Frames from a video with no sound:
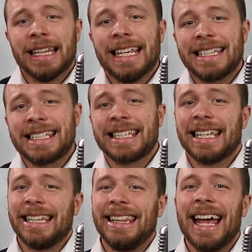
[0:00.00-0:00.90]
Let's
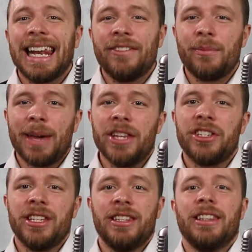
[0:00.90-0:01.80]
not even
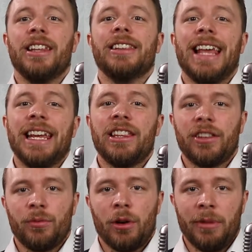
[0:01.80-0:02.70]
mention the length
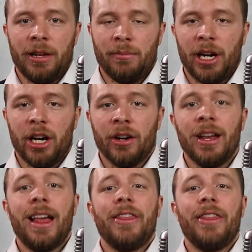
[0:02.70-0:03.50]
of the Roman Empire,